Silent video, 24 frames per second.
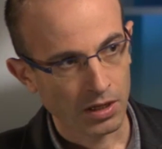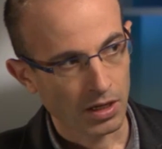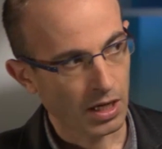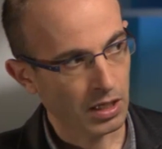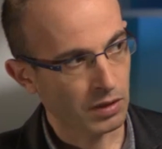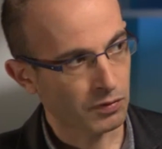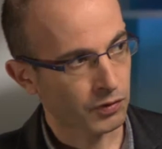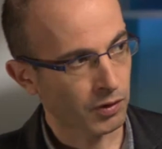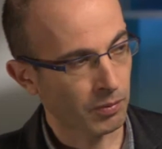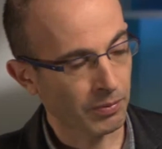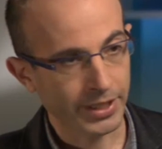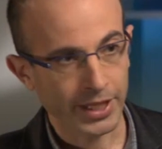
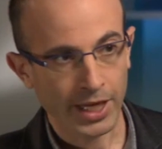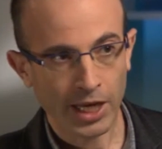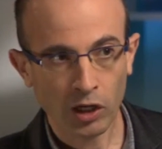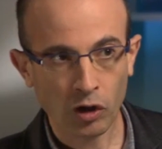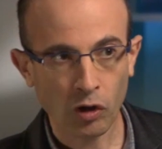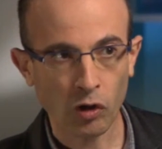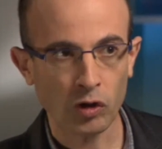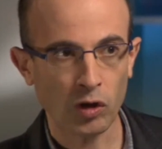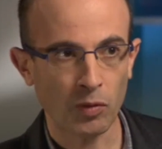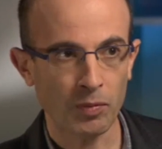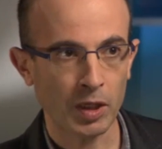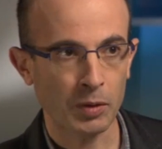And from an
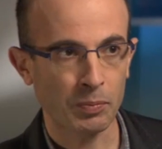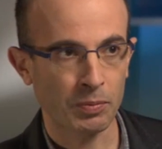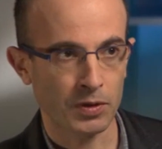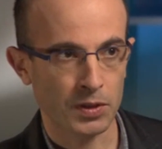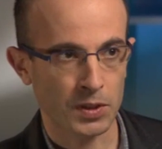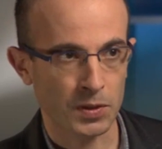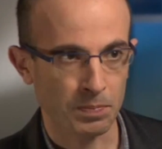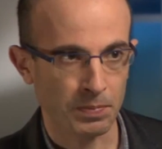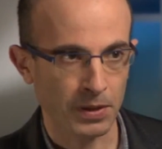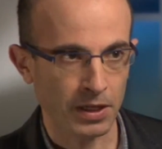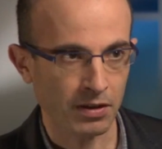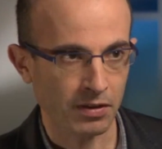economic
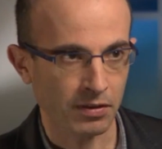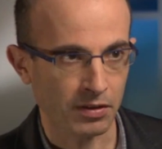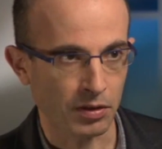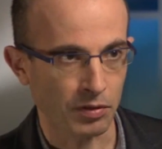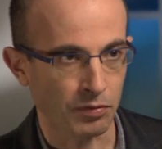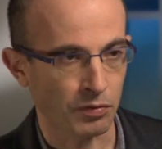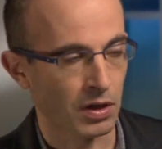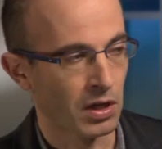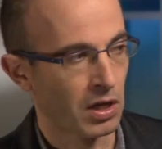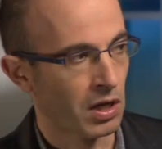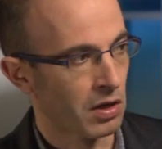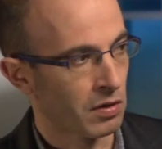
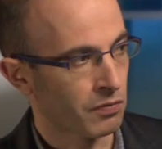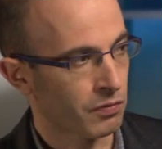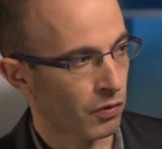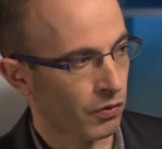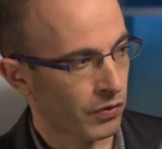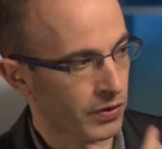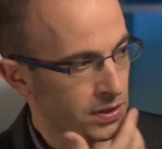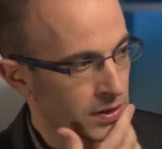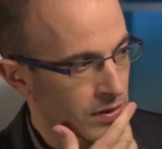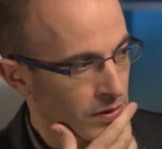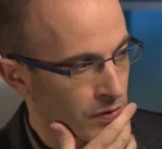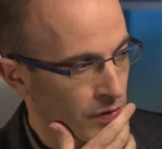perspective,
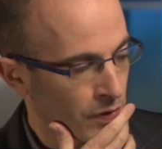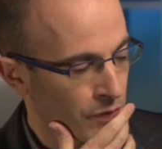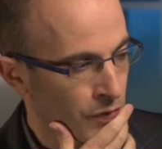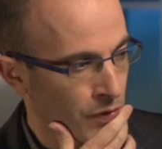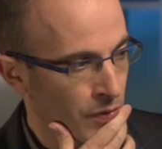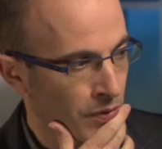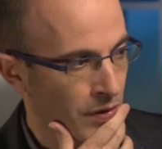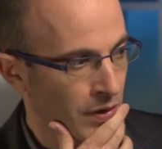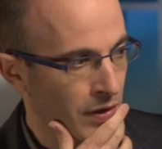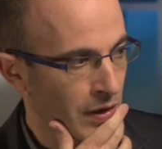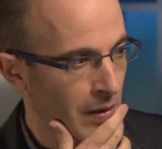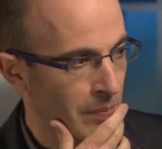for instance, if
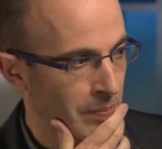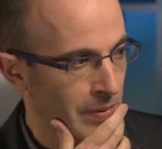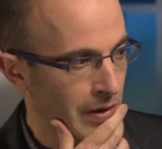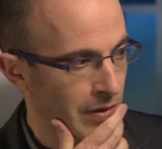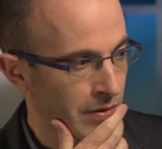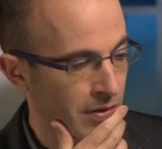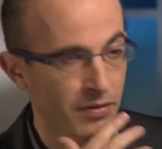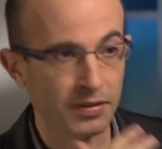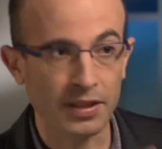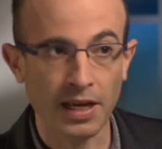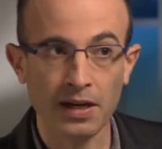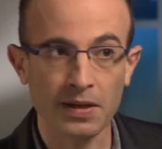you think
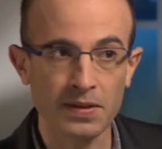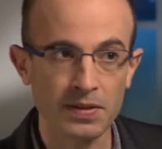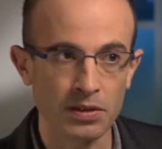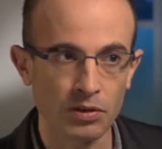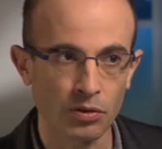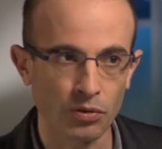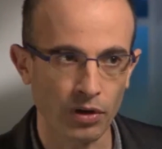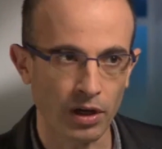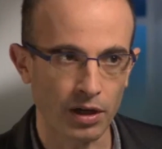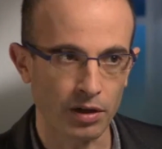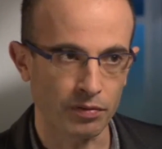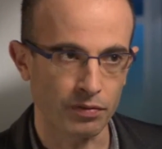about taxi
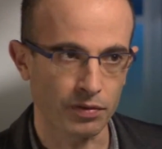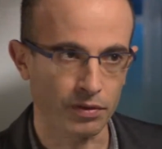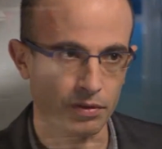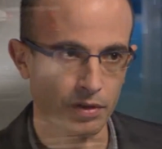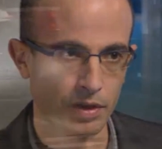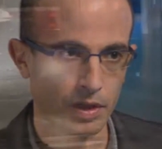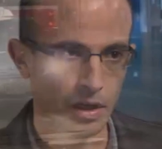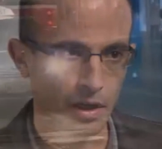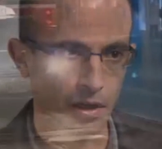driver,